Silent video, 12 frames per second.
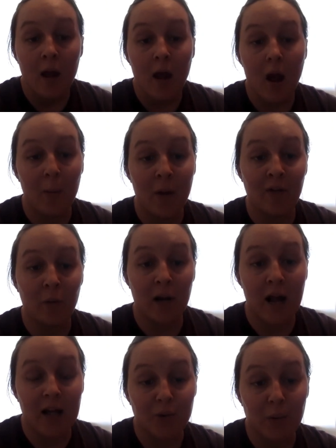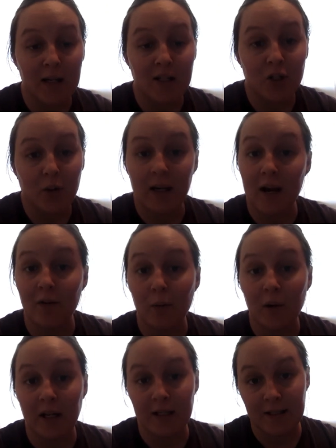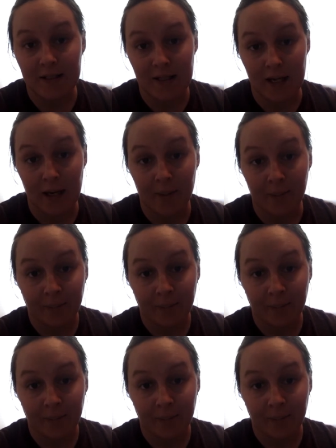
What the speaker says: Everyone has rights to it, and everyone can see it.